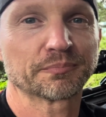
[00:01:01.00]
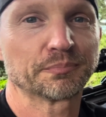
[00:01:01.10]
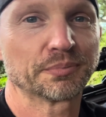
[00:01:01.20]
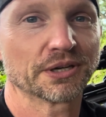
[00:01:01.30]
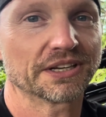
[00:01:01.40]

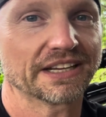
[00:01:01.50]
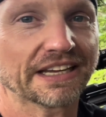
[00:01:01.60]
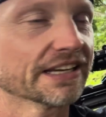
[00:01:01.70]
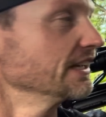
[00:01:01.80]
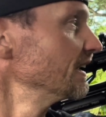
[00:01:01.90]
put
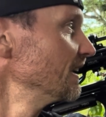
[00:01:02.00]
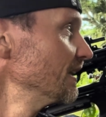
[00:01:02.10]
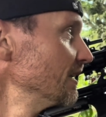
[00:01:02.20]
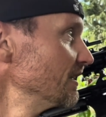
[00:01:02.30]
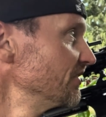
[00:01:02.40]

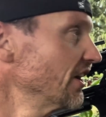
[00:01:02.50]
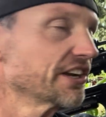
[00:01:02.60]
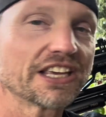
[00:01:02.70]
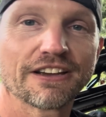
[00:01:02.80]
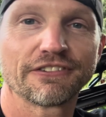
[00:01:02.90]
a
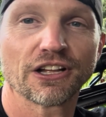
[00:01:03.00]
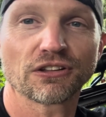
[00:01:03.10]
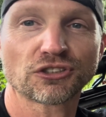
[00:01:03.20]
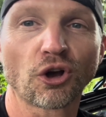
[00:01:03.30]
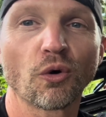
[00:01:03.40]
Donnie FL
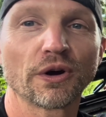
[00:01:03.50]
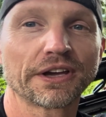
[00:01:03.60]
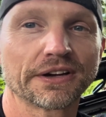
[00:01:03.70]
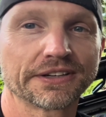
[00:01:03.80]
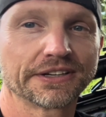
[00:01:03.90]
koi
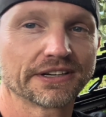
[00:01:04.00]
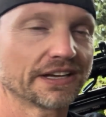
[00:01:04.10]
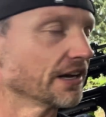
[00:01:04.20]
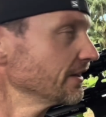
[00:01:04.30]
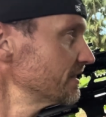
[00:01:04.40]
on here
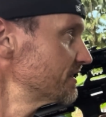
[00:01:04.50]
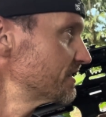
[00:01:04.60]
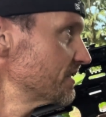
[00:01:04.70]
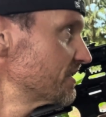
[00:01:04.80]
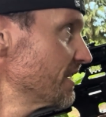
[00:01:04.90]
now. This is
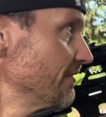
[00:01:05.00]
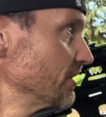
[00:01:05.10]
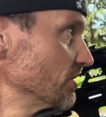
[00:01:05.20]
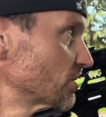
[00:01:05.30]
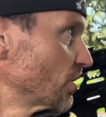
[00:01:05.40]
a
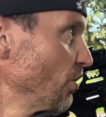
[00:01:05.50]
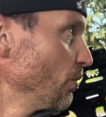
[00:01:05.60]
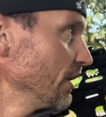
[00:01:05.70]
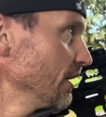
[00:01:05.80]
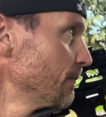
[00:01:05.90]
7-inch
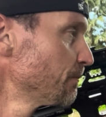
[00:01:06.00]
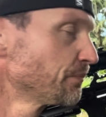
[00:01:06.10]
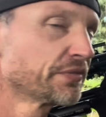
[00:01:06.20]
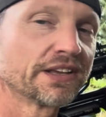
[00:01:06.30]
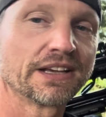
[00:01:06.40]
koi.
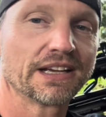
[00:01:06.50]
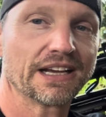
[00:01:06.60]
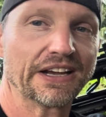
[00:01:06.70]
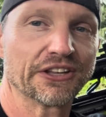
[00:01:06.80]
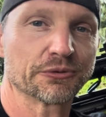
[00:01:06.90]

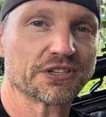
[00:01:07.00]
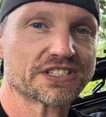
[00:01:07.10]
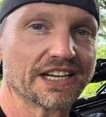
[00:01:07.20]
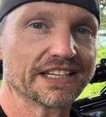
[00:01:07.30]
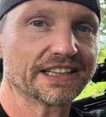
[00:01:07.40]
And the reason
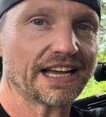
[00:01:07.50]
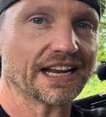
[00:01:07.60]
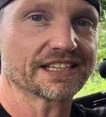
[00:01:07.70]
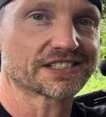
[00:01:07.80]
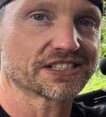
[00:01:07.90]
I did that
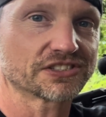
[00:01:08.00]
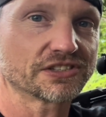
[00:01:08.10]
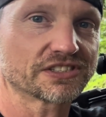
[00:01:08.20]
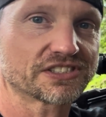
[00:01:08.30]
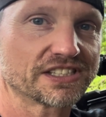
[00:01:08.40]
is because you
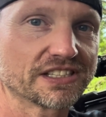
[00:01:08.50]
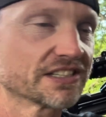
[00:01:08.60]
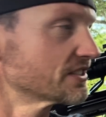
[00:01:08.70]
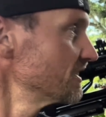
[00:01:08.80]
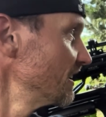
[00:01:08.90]
can see
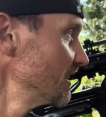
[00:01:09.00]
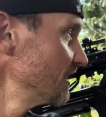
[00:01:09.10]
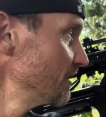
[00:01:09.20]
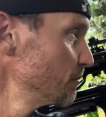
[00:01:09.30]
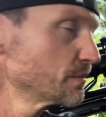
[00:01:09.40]
this
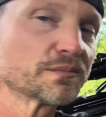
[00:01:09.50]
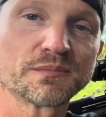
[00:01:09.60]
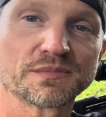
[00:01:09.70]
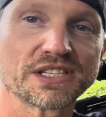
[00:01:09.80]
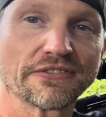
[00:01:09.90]

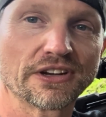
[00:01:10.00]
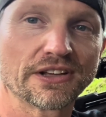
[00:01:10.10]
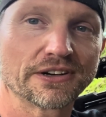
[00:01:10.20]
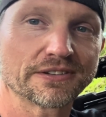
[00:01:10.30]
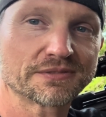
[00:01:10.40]

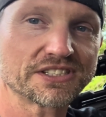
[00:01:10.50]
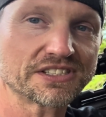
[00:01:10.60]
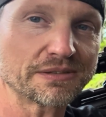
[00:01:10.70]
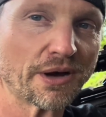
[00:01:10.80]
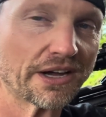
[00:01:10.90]

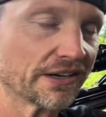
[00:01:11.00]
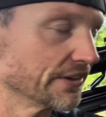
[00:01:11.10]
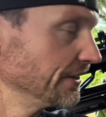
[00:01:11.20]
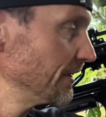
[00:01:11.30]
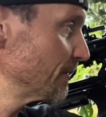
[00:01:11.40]
700cc bottle on
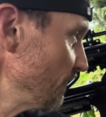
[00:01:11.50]
here.